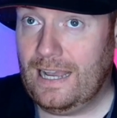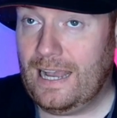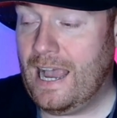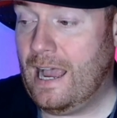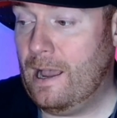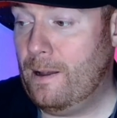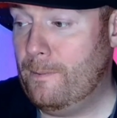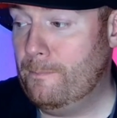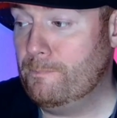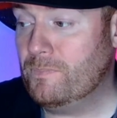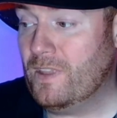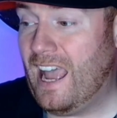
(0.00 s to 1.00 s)

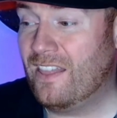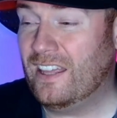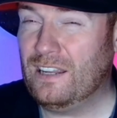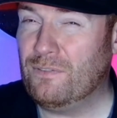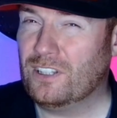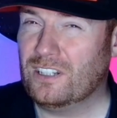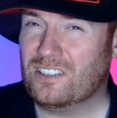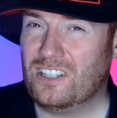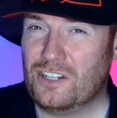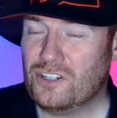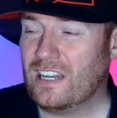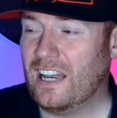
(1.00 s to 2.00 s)
And then even the
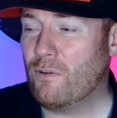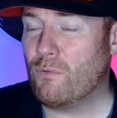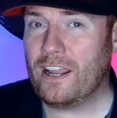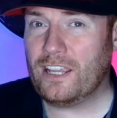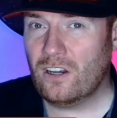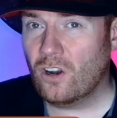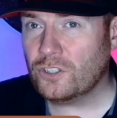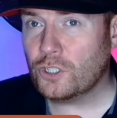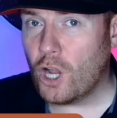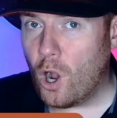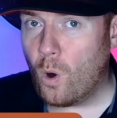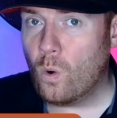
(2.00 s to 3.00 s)
decision to let Reguilon
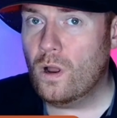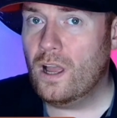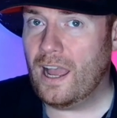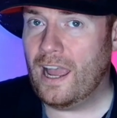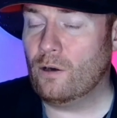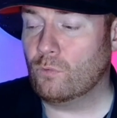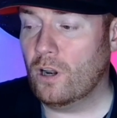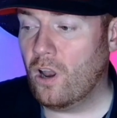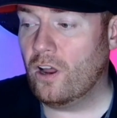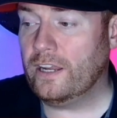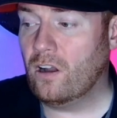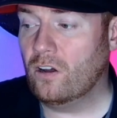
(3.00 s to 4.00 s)
go,
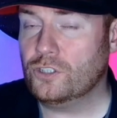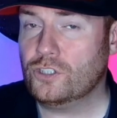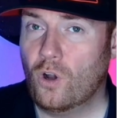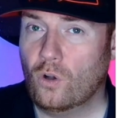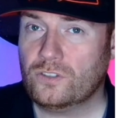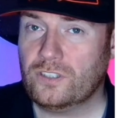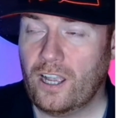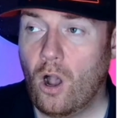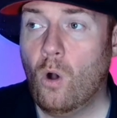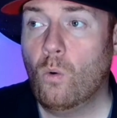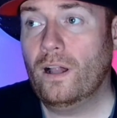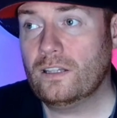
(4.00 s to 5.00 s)
relying on Shaw saying,
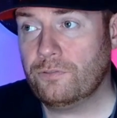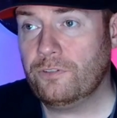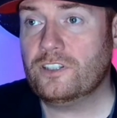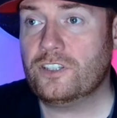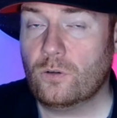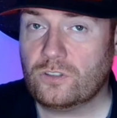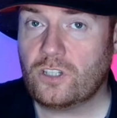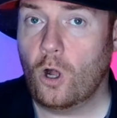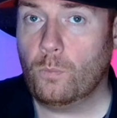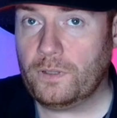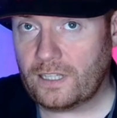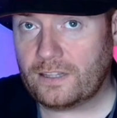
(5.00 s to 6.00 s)
oh, well, the physios
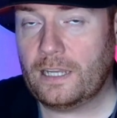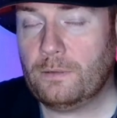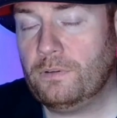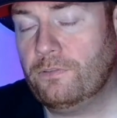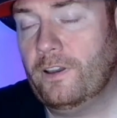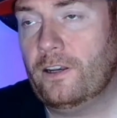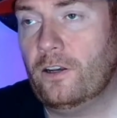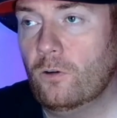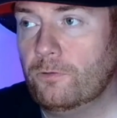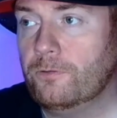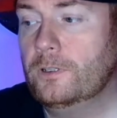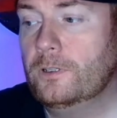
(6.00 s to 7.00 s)
told me that they'd be fit enough.